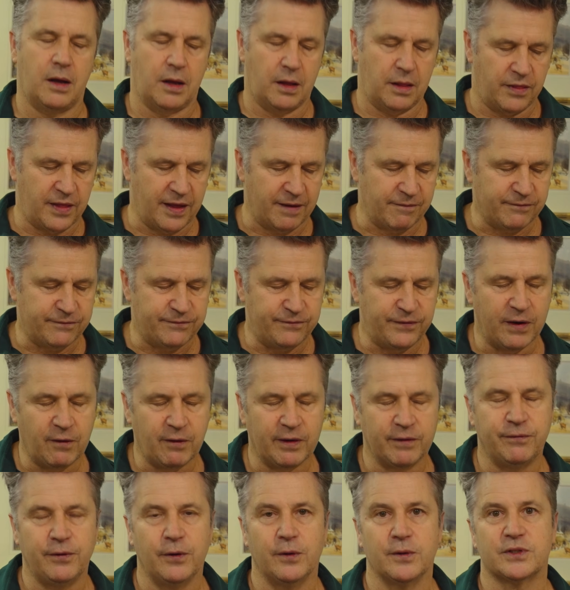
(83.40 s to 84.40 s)
that
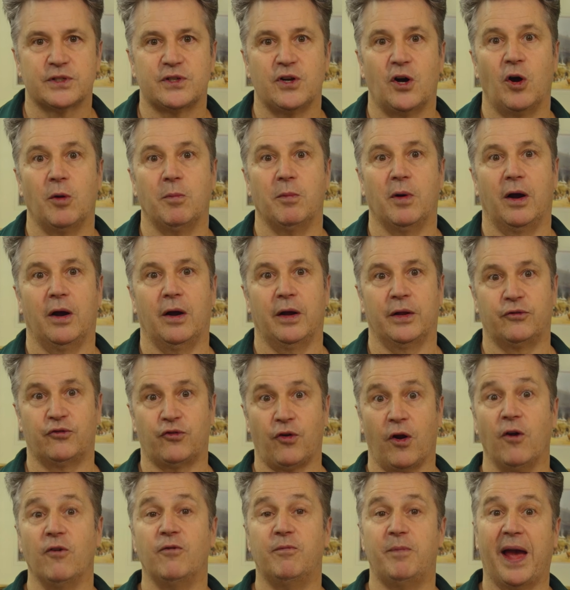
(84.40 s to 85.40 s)
very first time I
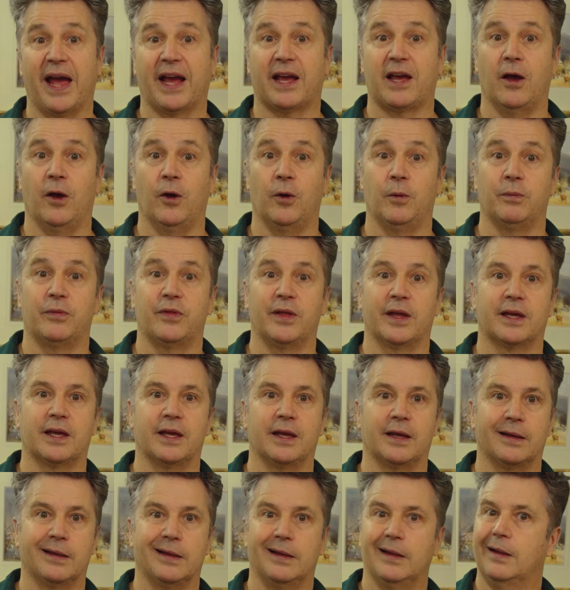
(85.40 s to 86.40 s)
drove back home
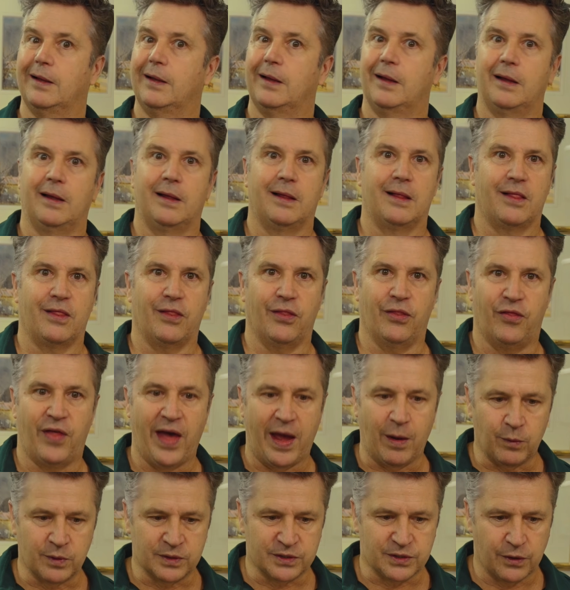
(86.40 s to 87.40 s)
thinking,
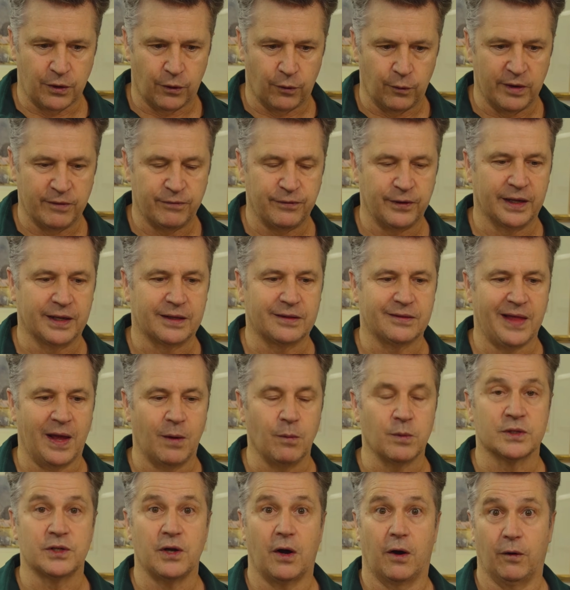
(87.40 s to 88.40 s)
that was horrific, that
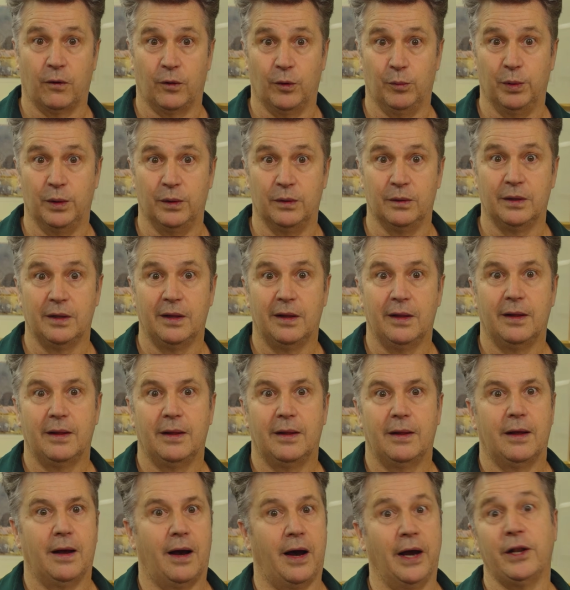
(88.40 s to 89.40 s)
was horrible,
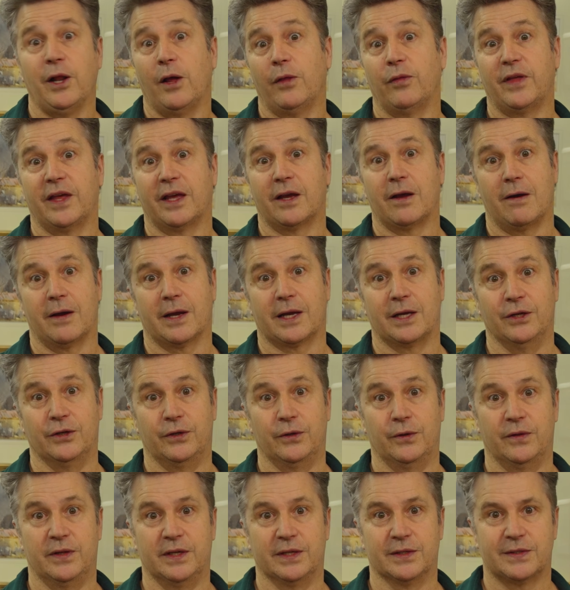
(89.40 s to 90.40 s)
I don't think I can
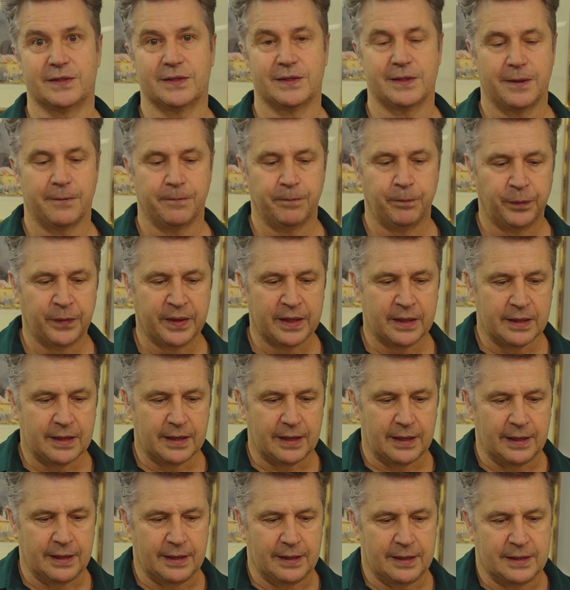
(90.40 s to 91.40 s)
do this.
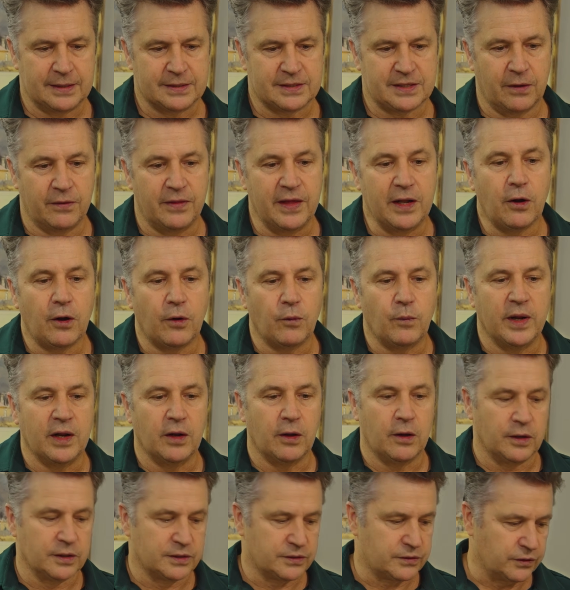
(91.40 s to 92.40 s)
So then I
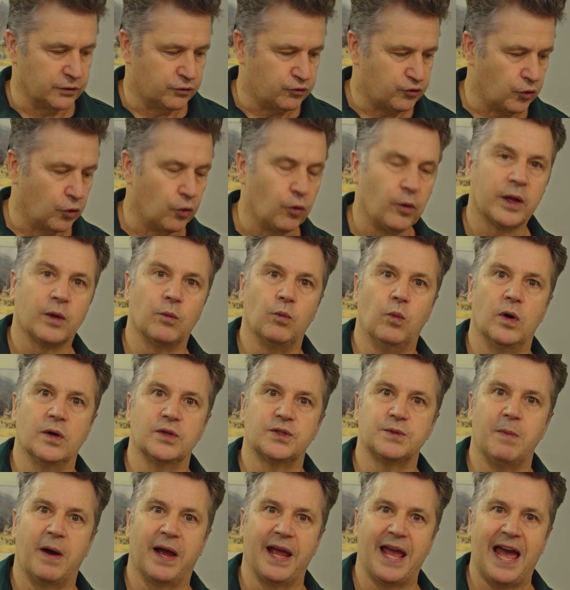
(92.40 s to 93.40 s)
realised the drawing
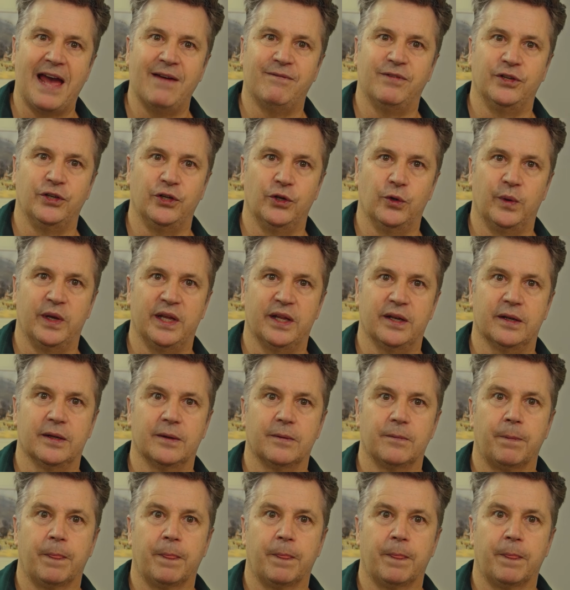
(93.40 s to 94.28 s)
was my avenue in.